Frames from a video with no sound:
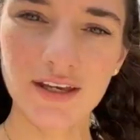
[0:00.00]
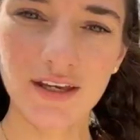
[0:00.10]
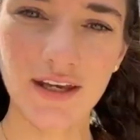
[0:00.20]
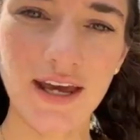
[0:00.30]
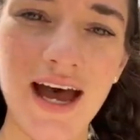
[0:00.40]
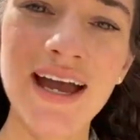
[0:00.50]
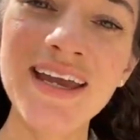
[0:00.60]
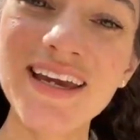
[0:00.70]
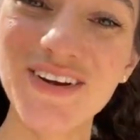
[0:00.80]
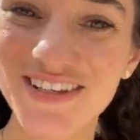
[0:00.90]
And
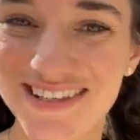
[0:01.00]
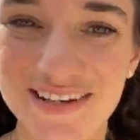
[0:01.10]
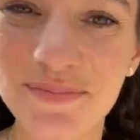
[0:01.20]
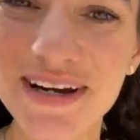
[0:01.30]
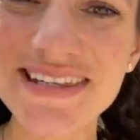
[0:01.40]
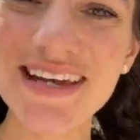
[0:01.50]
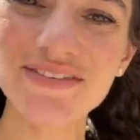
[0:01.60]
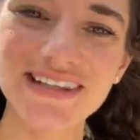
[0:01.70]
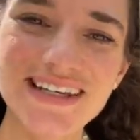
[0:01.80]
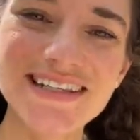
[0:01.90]
I consider myself
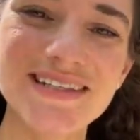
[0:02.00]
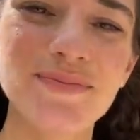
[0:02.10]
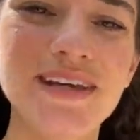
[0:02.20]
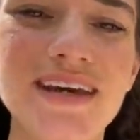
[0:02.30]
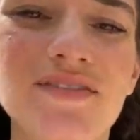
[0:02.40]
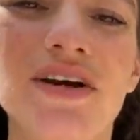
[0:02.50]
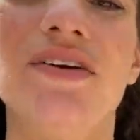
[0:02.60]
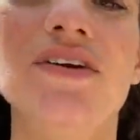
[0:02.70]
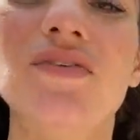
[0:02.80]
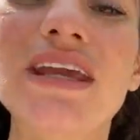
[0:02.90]
at least to be a
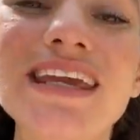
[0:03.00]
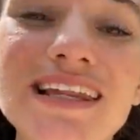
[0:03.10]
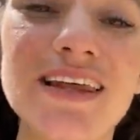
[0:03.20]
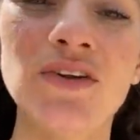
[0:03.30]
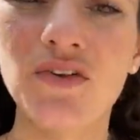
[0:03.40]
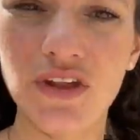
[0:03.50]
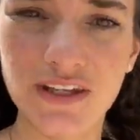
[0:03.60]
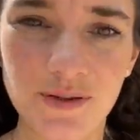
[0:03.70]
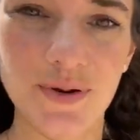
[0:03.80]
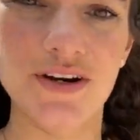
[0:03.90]
very real and
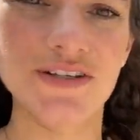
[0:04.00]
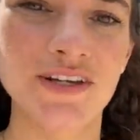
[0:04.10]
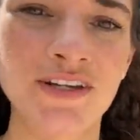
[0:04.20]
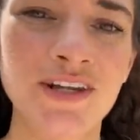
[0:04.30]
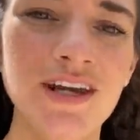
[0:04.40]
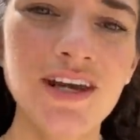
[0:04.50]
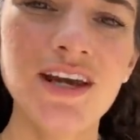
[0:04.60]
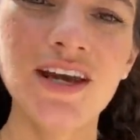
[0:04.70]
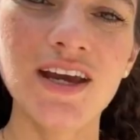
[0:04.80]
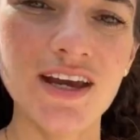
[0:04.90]
authentic person.
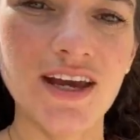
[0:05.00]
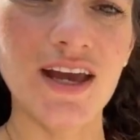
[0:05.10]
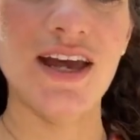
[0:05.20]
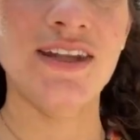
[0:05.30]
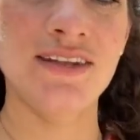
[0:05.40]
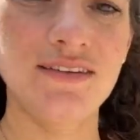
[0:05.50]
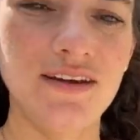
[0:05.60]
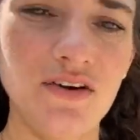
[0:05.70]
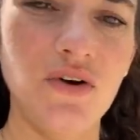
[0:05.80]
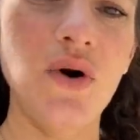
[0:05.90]
And
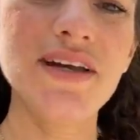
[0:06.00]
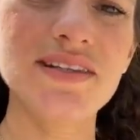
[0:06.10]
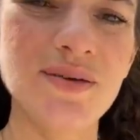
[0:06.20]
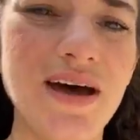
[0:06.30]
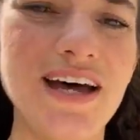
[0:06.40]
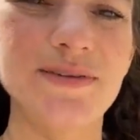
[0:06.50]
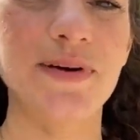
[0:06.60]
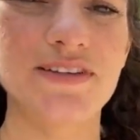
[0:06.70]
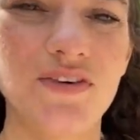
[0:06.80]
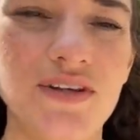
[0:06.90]
there are quite some
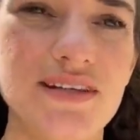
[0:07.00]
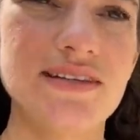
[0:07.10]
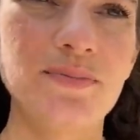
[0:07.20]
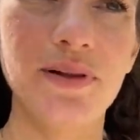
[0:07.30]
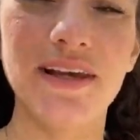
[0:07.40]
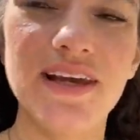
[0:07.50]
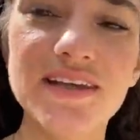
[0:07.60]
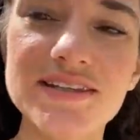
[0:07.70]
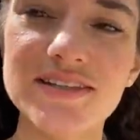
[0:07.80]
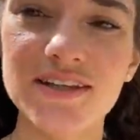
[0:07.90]
aspects of this
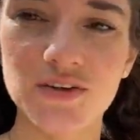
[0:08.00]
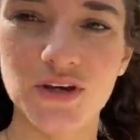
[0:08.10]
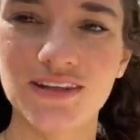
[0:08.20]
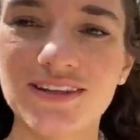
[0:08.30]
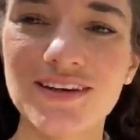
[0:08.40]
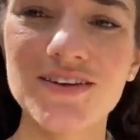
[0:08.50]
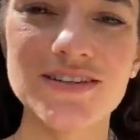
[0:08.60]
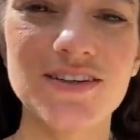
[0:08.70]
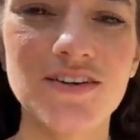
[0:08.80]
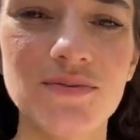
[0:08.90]
place that you can
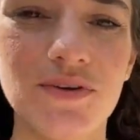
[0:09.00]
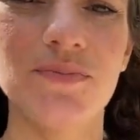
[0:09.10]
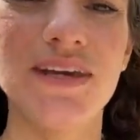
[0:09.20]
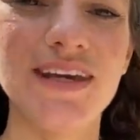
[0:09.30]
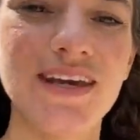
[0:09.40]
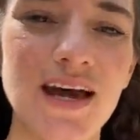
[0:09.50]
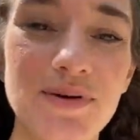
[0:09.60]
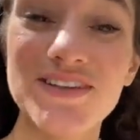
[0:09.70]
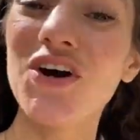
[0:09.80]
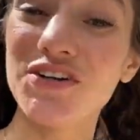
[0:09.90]
consider to be a
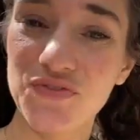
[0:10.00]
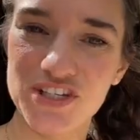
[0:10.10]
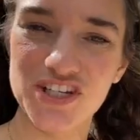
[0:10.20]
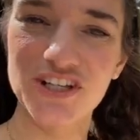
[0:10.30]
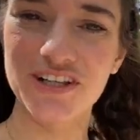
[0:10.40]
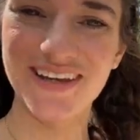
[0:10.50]
bit artificial.